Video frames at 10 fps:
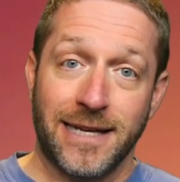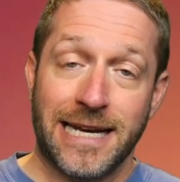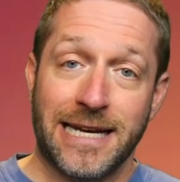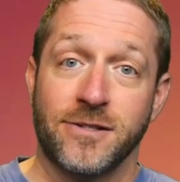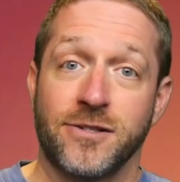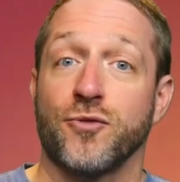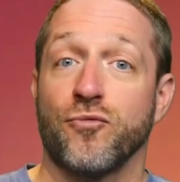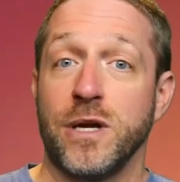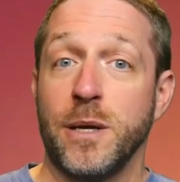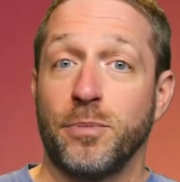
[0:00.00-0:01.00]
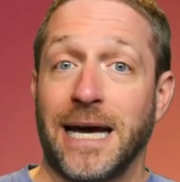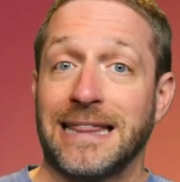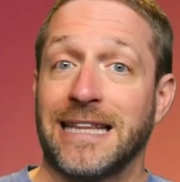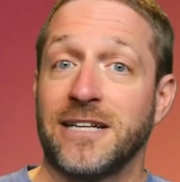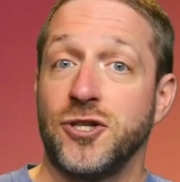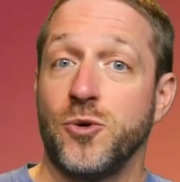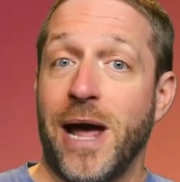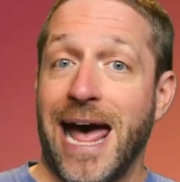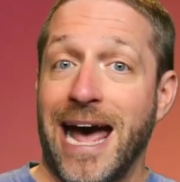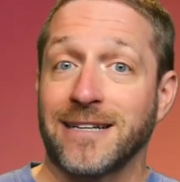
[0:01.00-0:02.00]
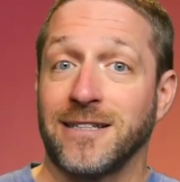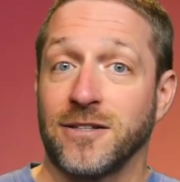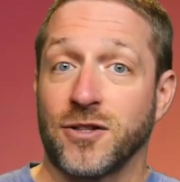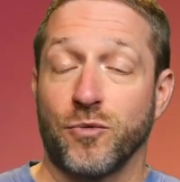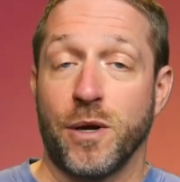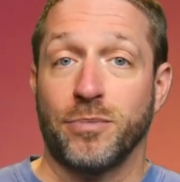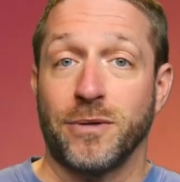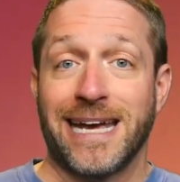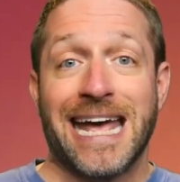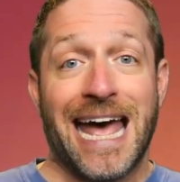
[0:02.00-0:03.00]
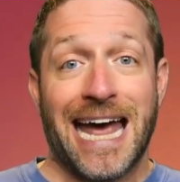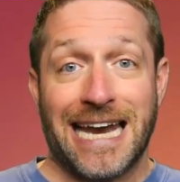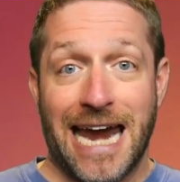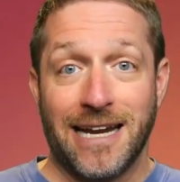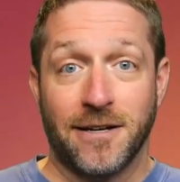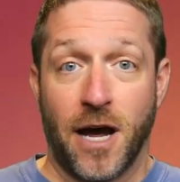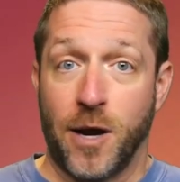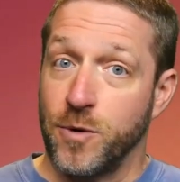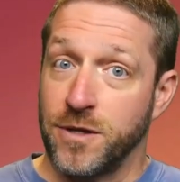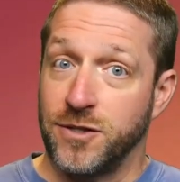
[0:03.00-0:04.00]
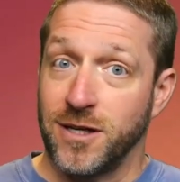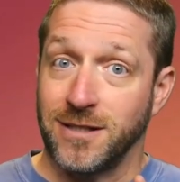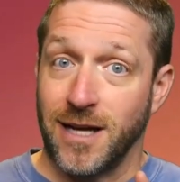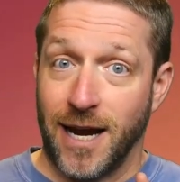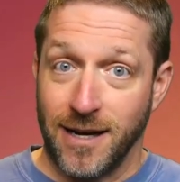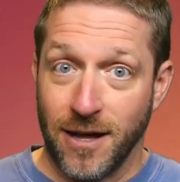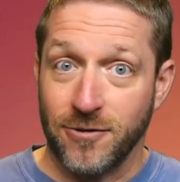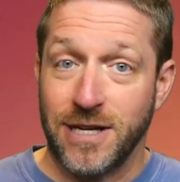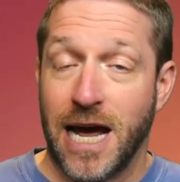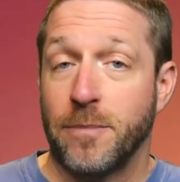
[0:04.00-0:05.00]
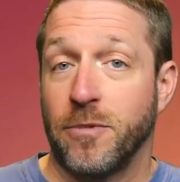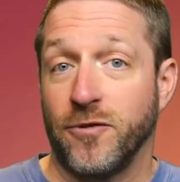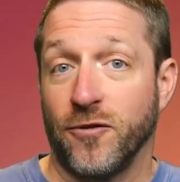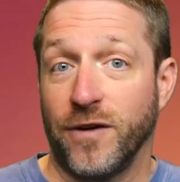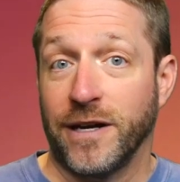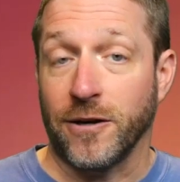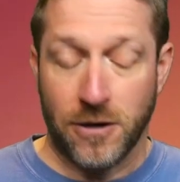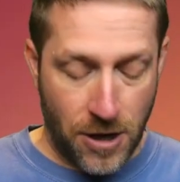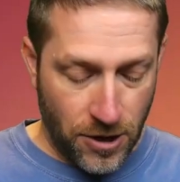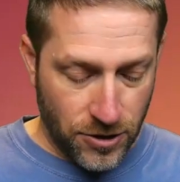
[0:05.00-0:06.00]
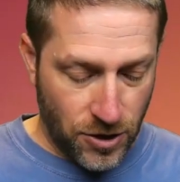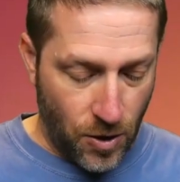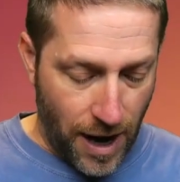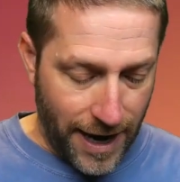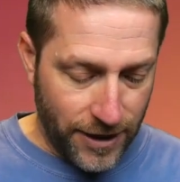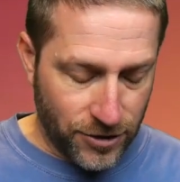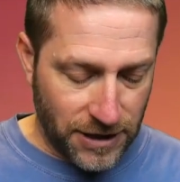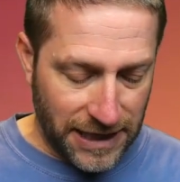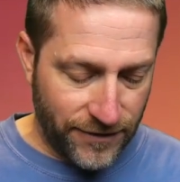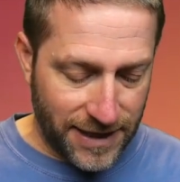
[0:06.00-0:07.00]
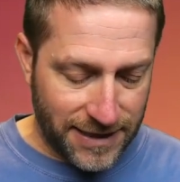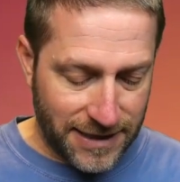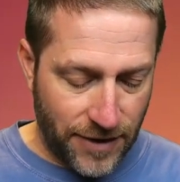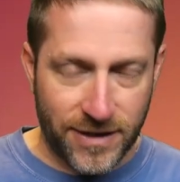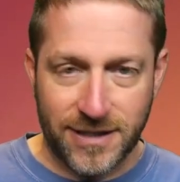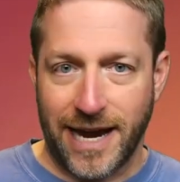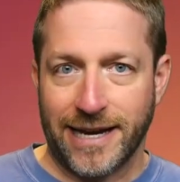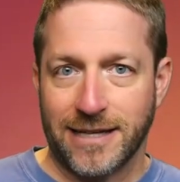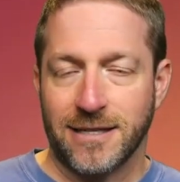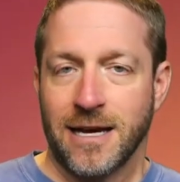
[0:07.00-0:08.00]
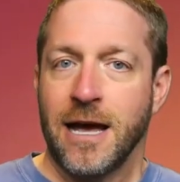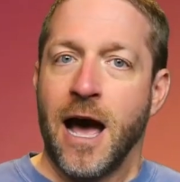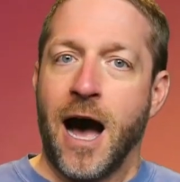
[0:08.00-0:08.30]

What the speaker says: thing is the replay lets you exit the replay at any time with just another tap of your finger. So I usually leave it at 7 seconds.